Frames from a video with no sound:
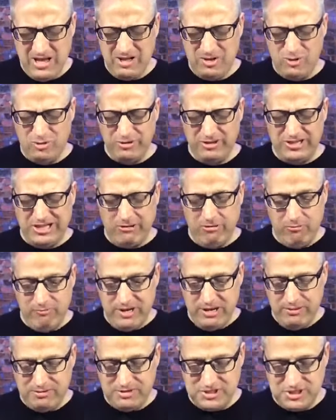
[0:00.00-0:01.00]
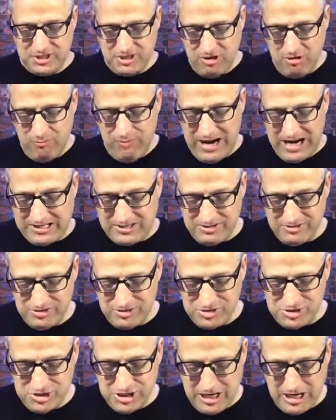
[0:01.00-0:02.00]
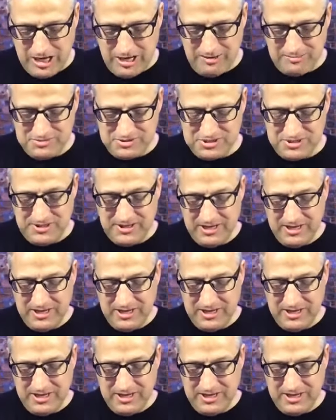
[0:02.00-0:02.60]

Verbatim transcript: Lord, that they would be able to go back to their jobs